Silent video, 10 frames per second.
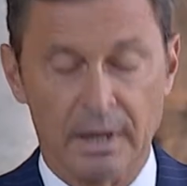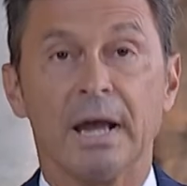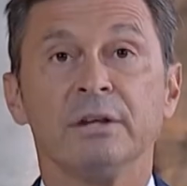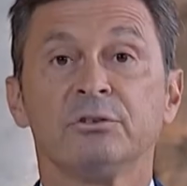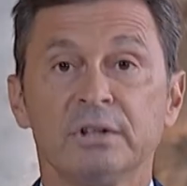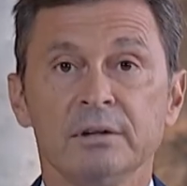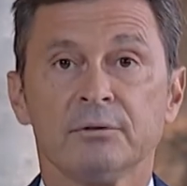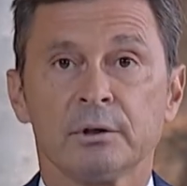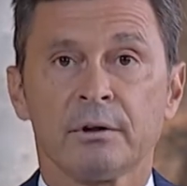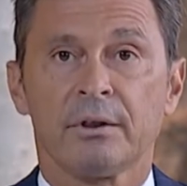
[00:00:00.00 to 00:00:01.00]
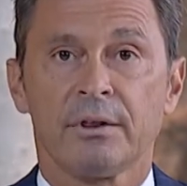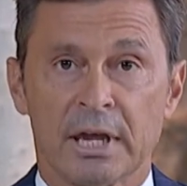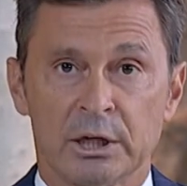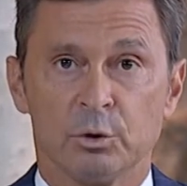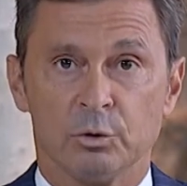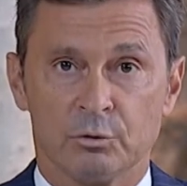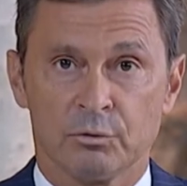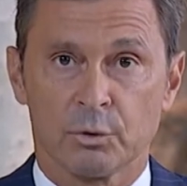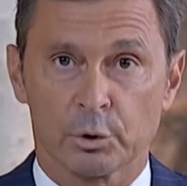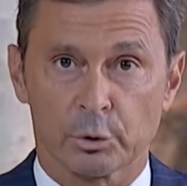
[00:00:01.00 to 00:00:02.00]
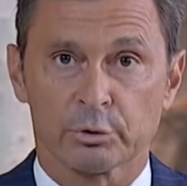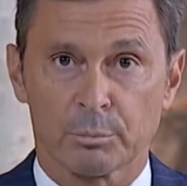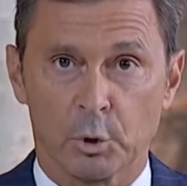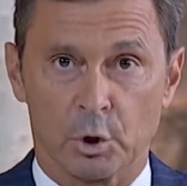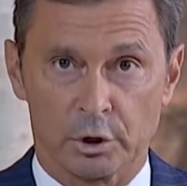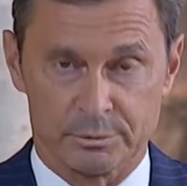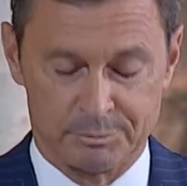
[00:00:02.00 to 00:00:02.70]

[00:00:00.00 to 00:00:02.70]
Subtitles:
and Stephen, thank you for your support.